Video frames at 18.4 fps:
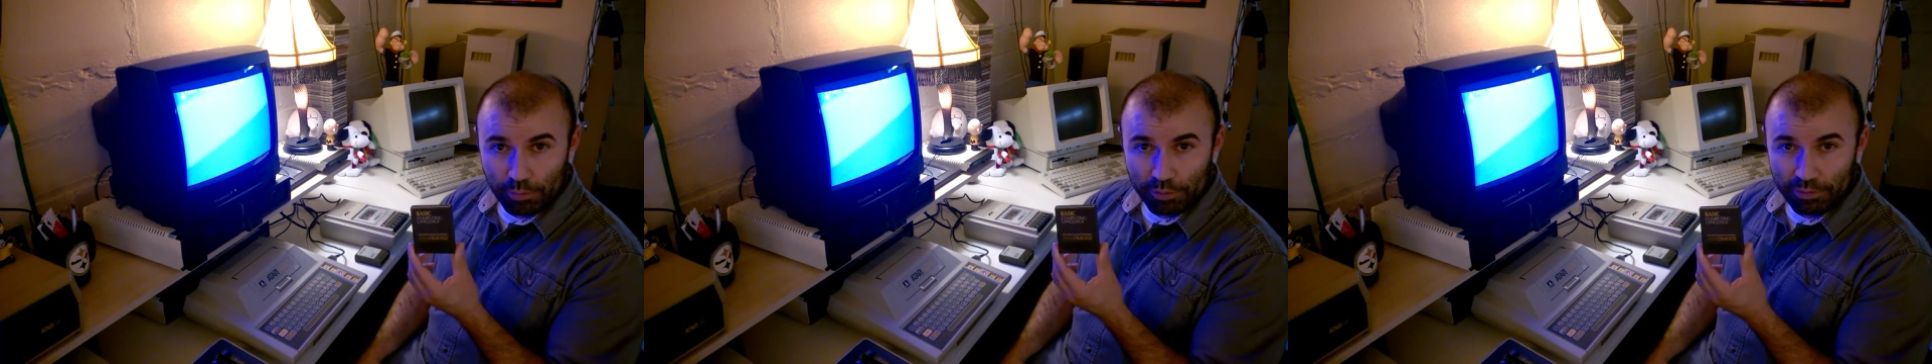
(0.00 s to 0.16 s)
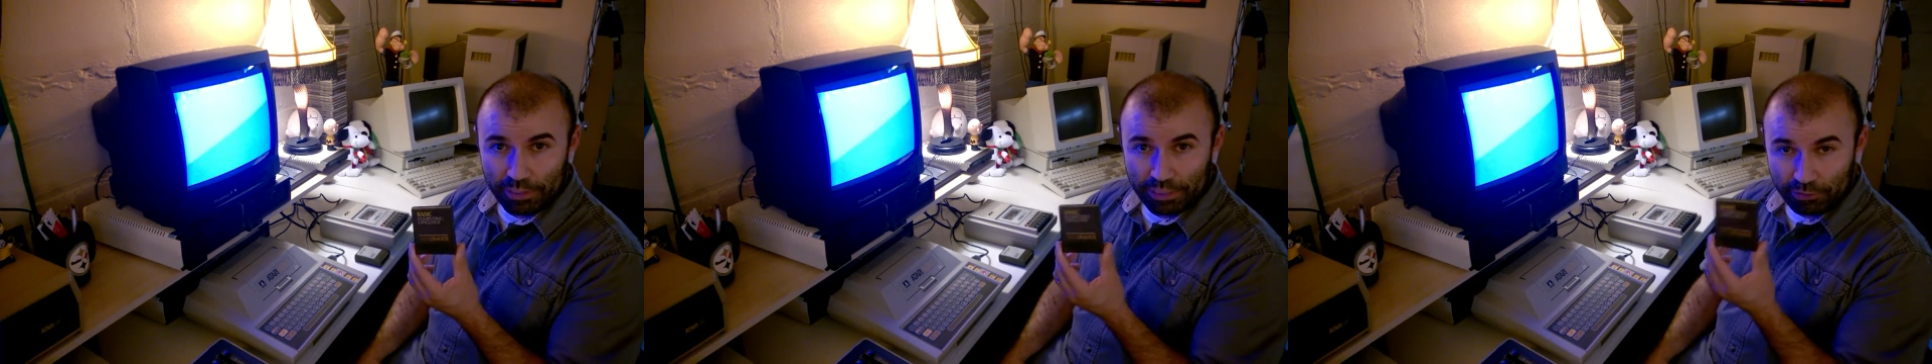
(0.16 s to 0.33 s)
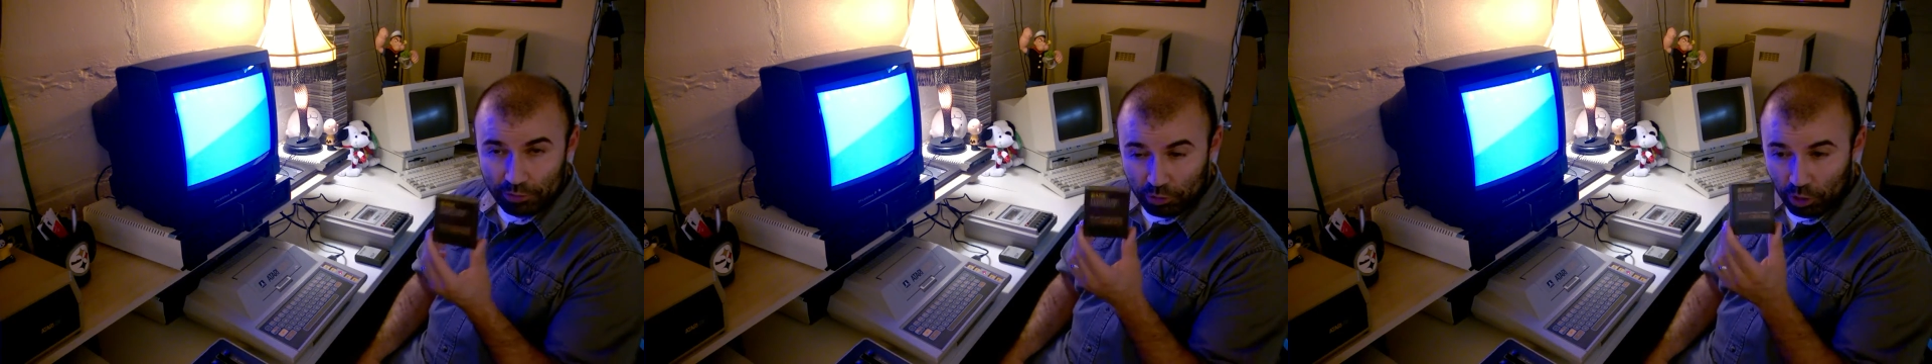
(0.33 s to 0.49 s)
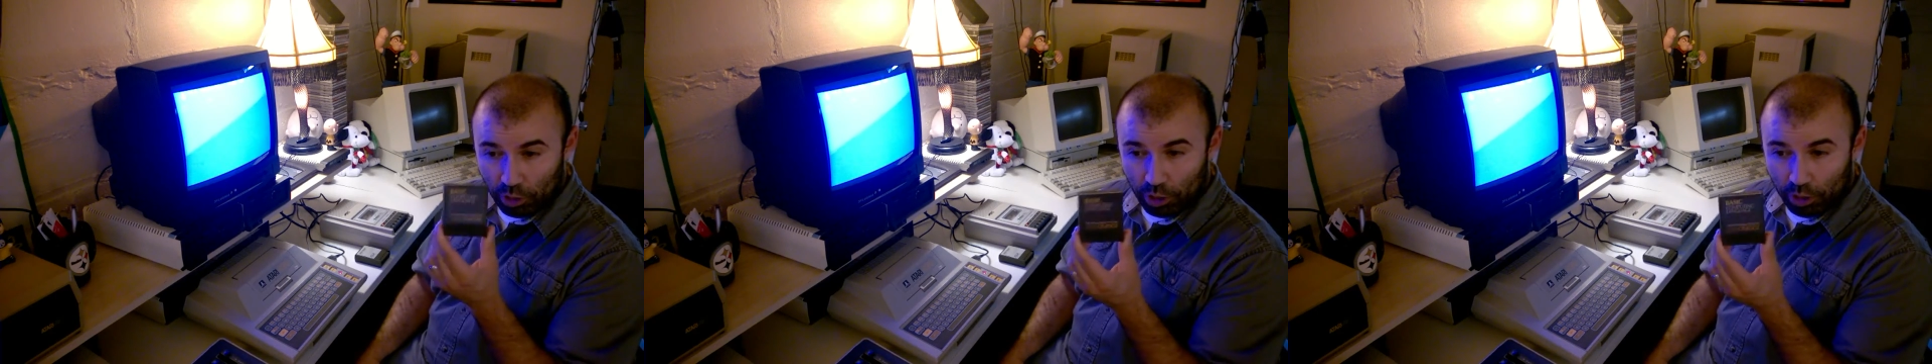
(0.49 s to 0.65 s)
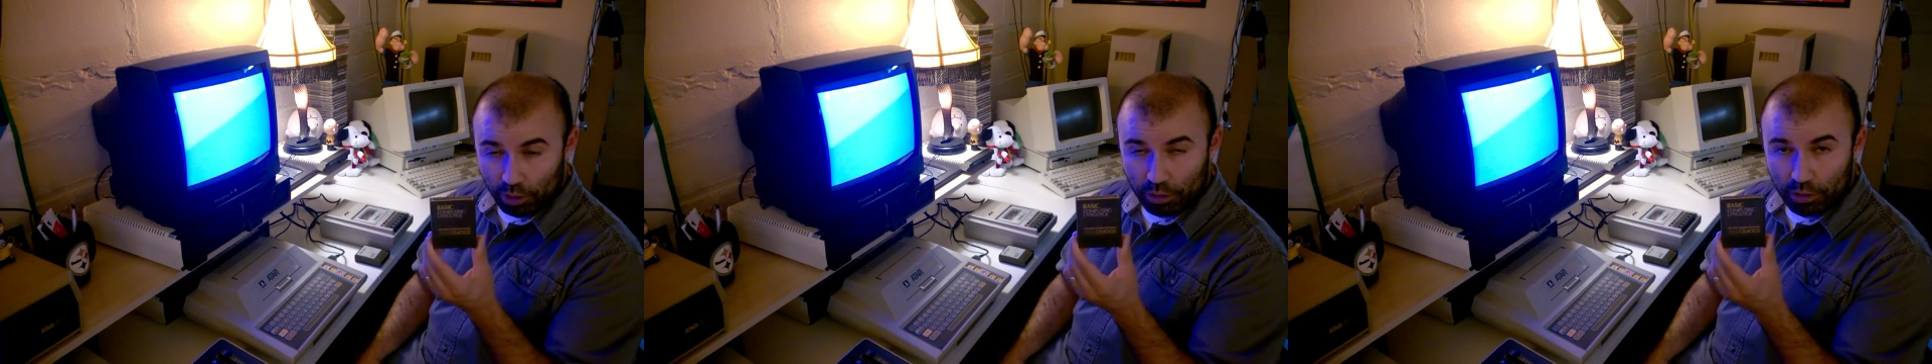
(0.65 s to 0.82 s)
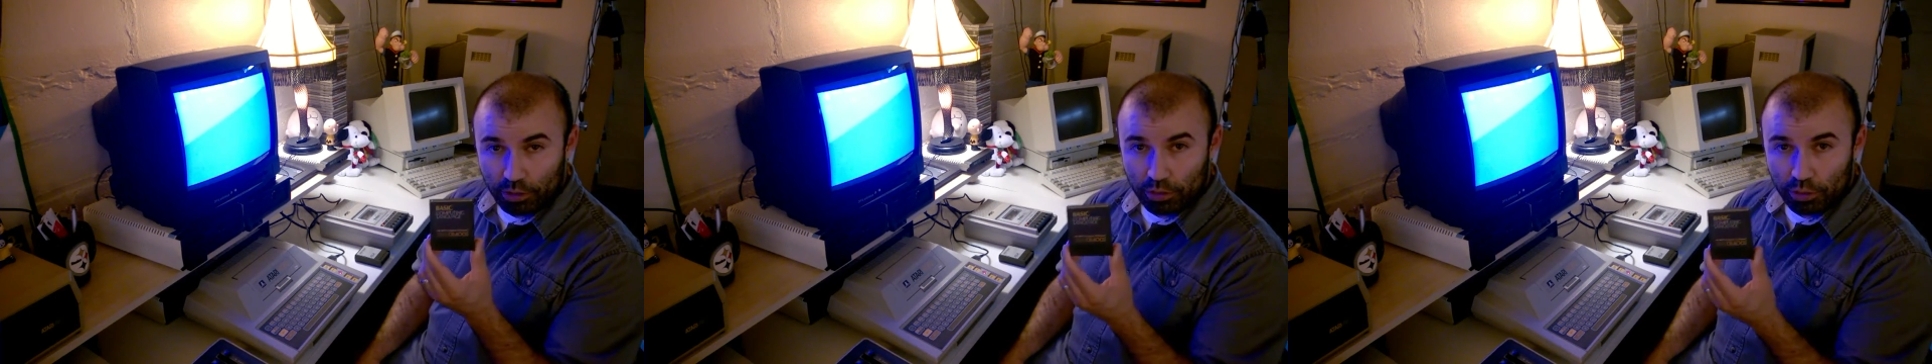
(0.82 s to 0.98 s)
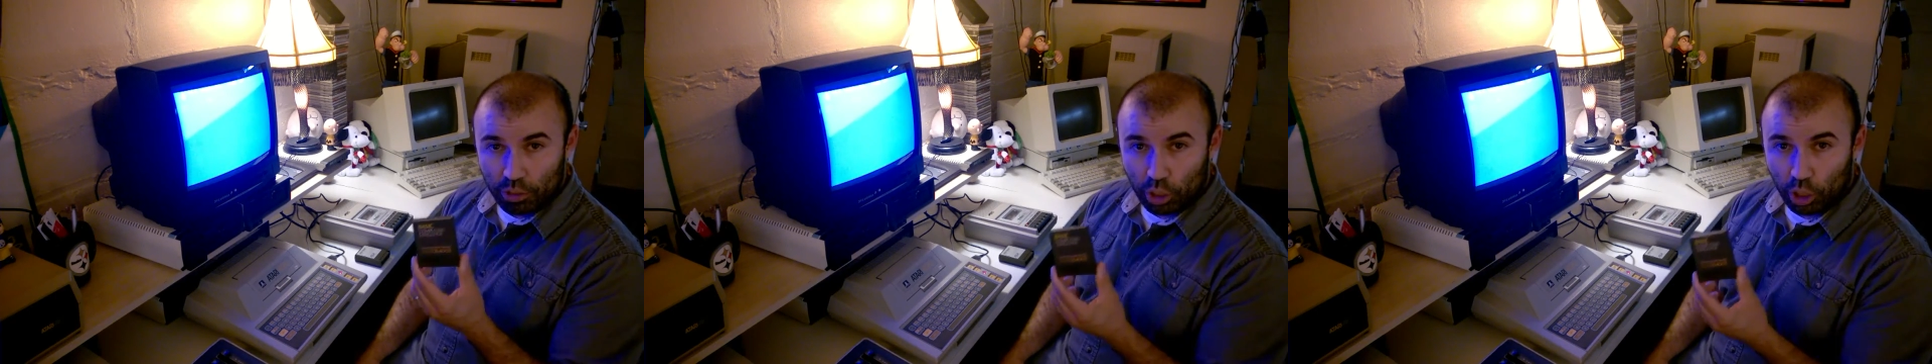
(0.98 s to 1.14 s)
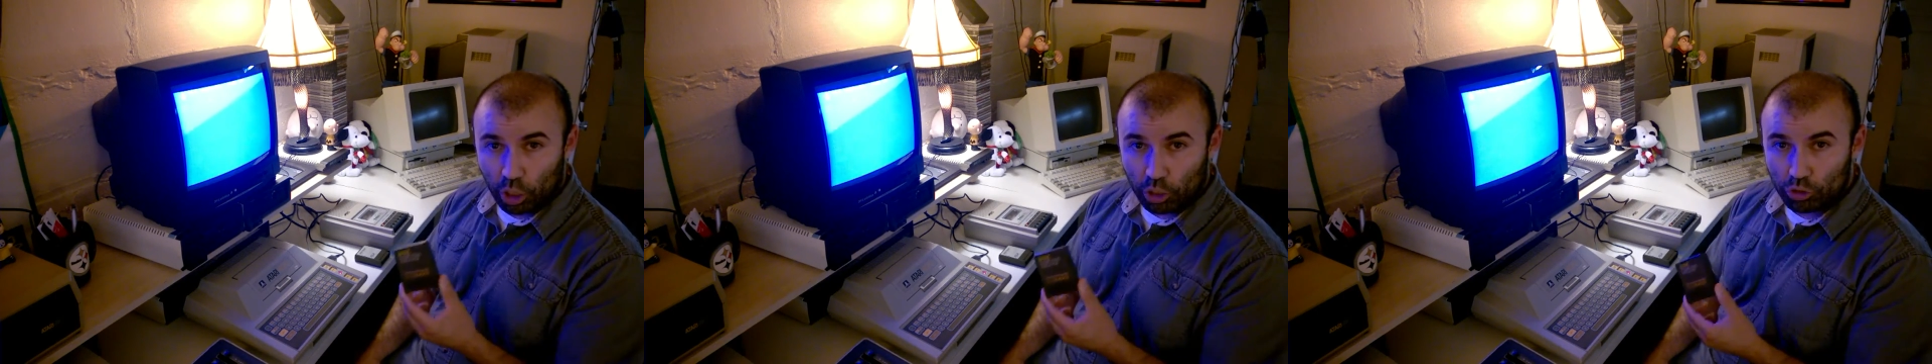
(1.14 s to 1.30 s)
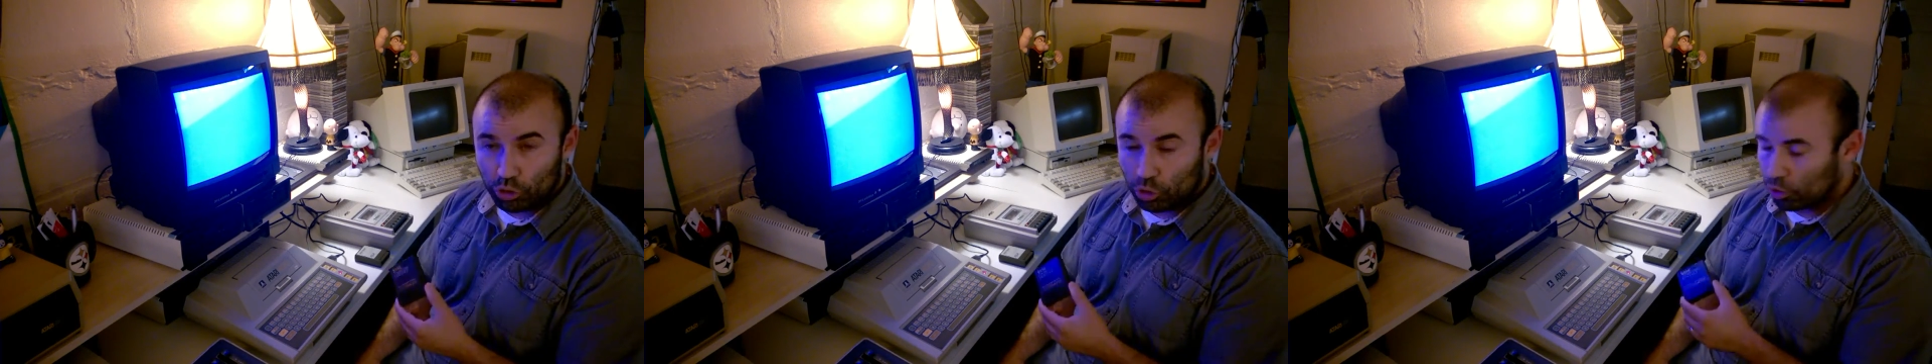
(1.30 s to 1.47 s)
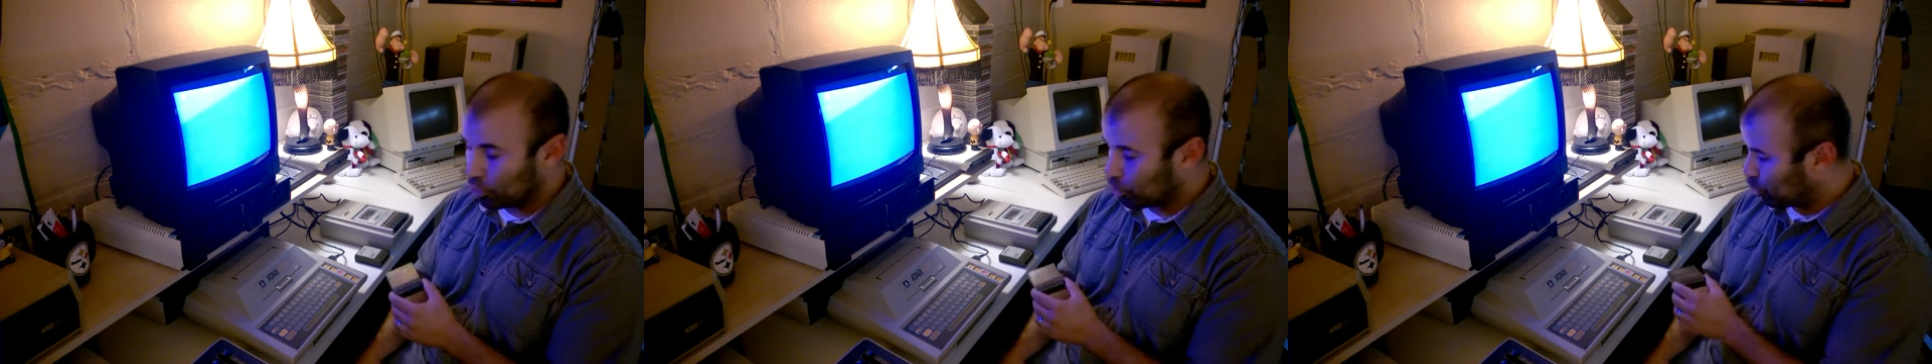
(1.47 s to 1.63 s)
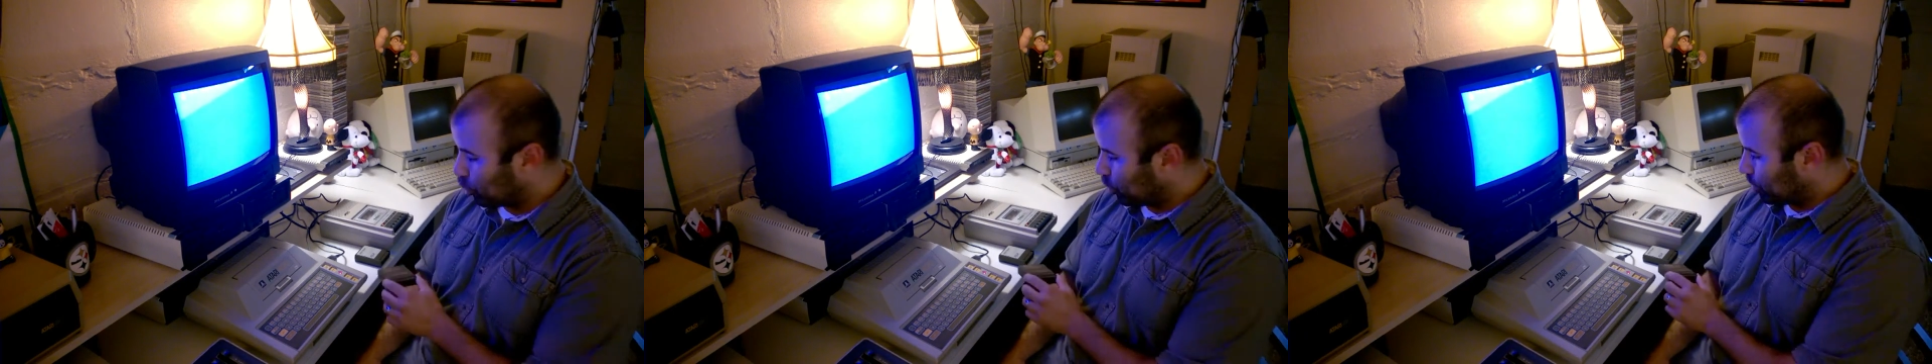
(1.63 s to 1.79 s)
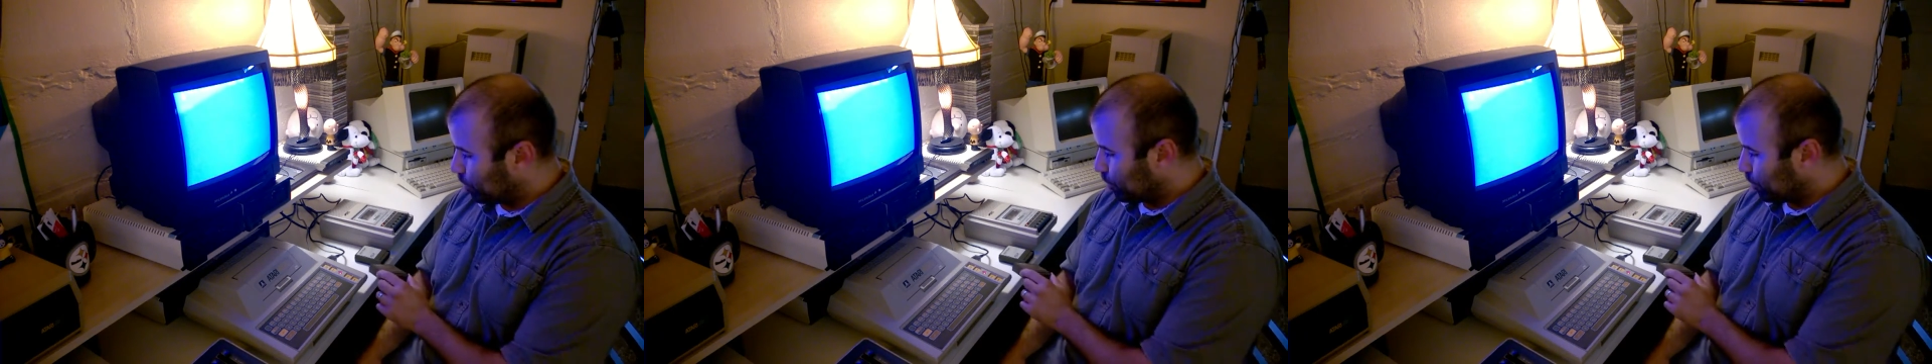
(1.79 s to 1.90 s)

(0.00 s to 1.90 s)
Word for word: language on cartridge.